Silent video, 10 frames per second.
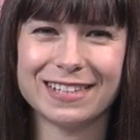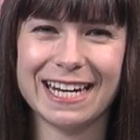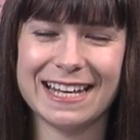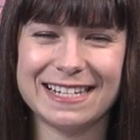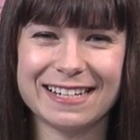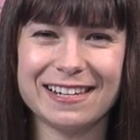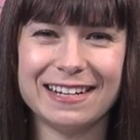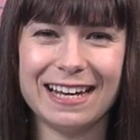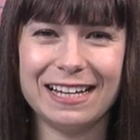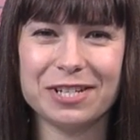Today's
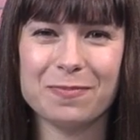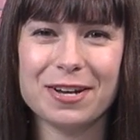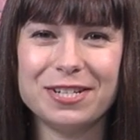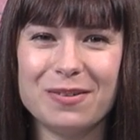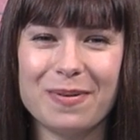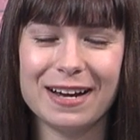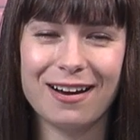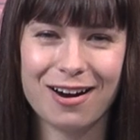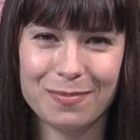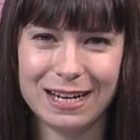Tekzilla Daily is brought to you by
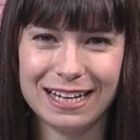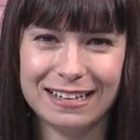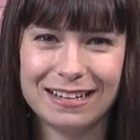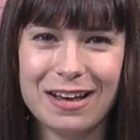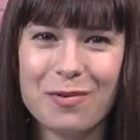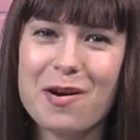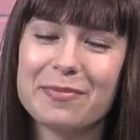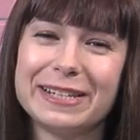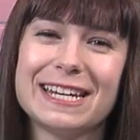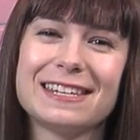Carbonite.
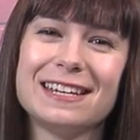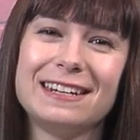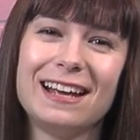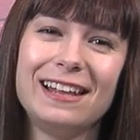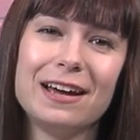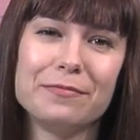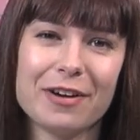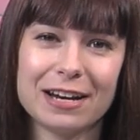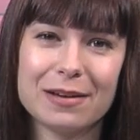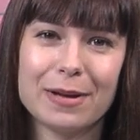Welcome to Tekzilla Daily. I'm
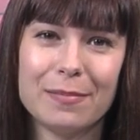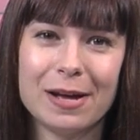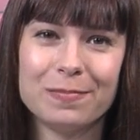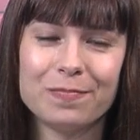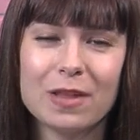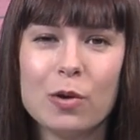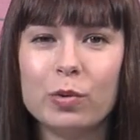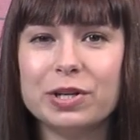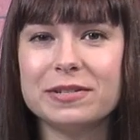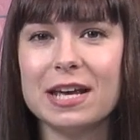Veronica Belmont.
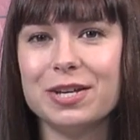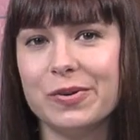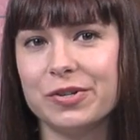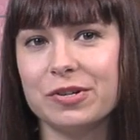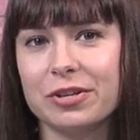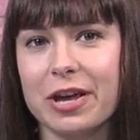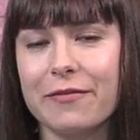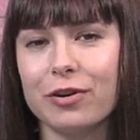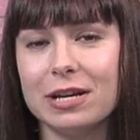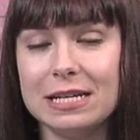Windows 8 users
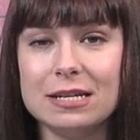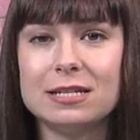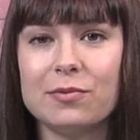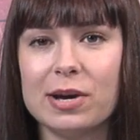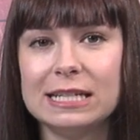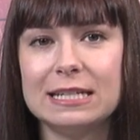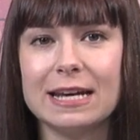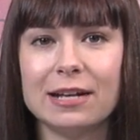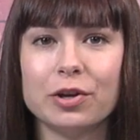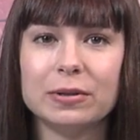looking for an easy way to
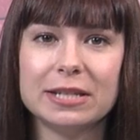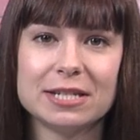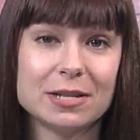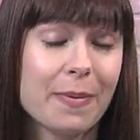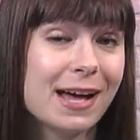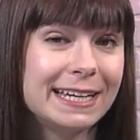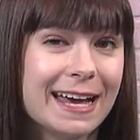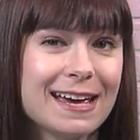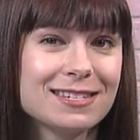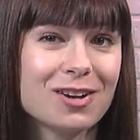download and listen to
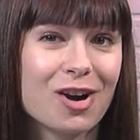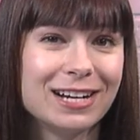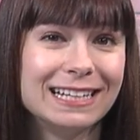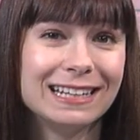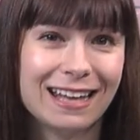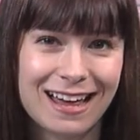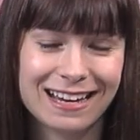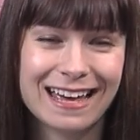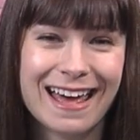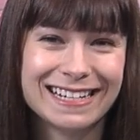podcasts are in
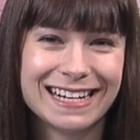luck.